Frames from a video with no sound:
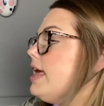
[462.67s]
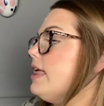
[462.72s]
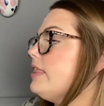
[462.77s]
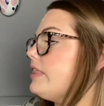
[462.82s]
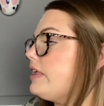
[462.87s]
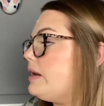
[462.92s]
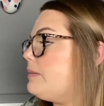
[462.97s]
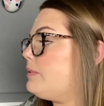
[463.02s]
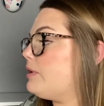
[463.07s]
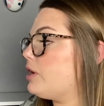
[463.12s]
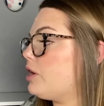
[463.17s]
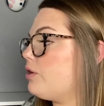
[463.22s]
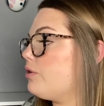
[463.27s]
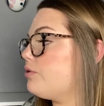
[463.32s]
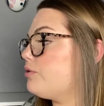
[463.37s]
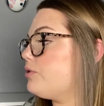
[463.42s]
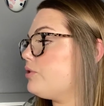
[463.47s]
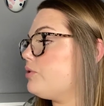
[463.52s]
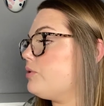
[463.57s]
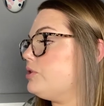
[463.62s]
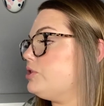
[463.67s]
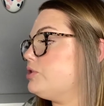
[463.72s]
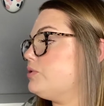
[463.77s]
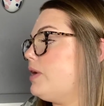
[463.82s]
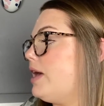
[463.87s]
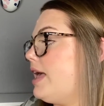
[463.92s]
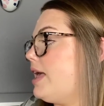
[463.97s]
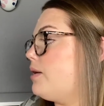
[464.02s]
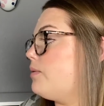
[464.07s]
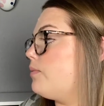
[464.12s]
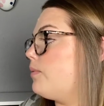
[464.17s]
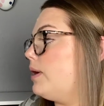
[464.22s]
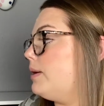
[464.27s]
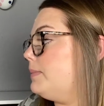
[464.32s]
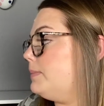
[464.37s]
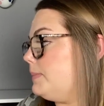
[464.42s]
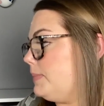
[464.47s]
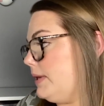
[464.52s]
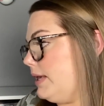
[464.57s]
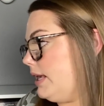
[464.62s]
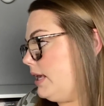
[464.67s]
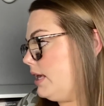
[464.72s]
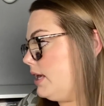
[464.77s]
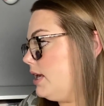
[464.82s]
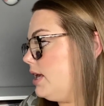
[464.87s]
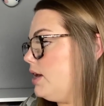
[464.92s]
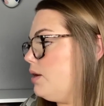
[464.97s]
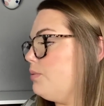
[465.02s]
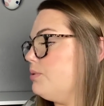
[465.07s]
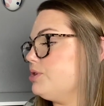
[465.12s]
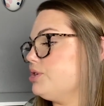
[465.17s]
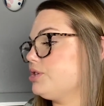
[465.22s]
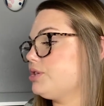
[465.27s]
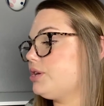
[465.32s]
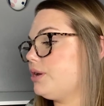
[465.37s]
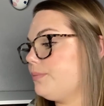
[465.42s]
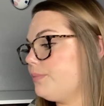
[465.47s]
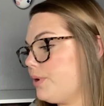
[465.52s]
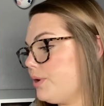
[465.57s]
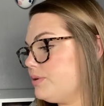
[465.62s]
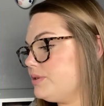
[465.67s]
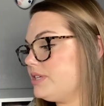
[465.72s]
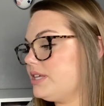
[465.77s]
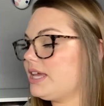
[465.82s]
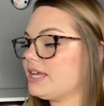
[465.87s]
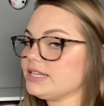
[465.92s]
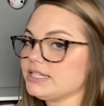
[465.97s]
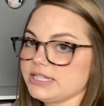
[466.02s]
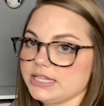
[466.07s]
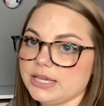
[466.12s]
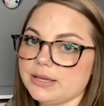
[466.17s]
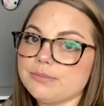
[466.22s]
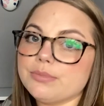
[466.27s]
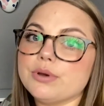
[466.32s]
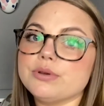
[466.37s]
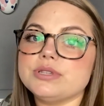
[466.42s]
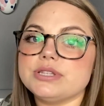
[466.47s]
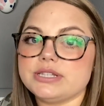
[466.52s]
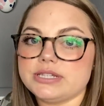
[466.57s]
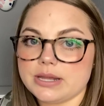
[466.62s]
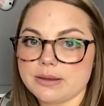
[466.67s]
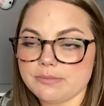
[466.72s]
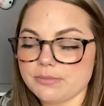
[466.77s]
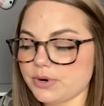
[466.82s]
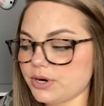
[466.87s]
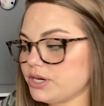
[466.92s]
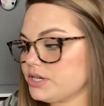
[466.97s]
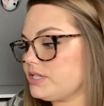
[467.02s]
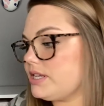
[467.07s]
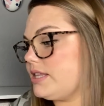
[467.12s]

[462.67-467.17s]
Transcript: Then I'm going to go through and do A1B, which is composing and decomposing numbers.